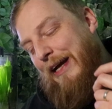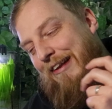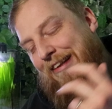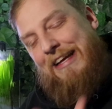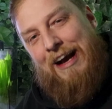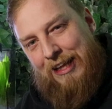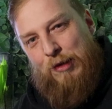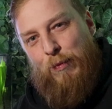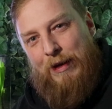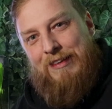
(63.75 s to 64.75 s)
It's the
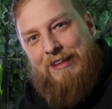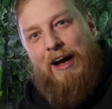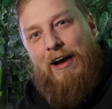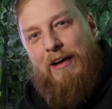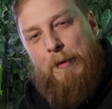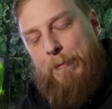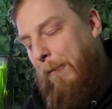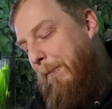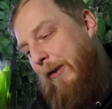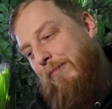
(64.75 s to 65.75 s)
other ones that are the
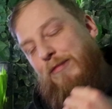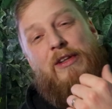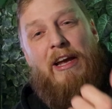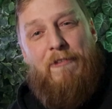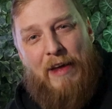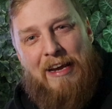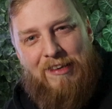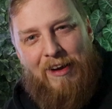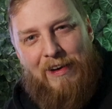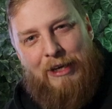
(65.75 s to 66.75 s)
problem. If they
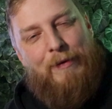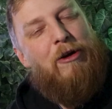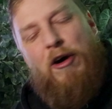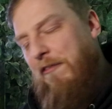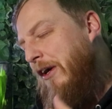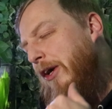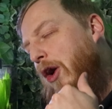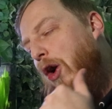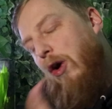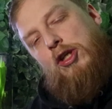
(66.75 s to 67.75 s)
start going off,
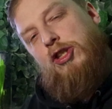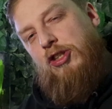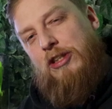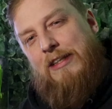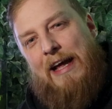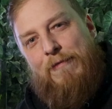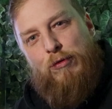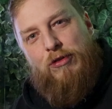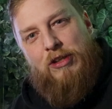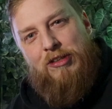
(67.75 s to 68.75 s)
oxygen
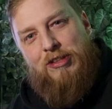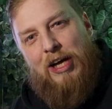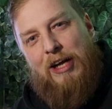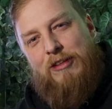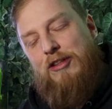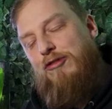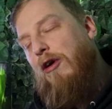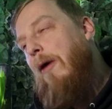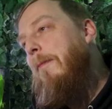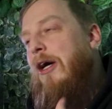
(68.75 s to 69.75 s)
levels can start to
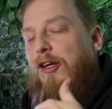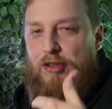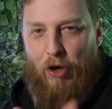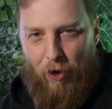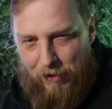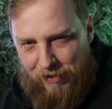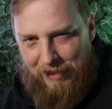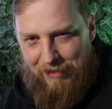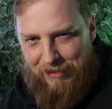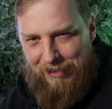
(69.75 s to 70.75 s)
drop,
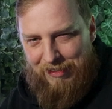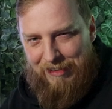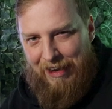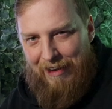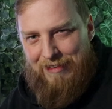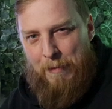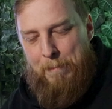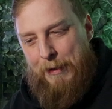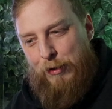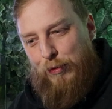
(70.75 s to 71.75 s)
toxins can start to
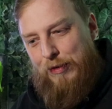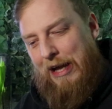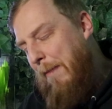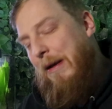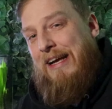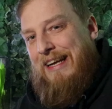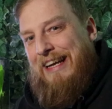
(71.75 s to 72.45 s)
build up.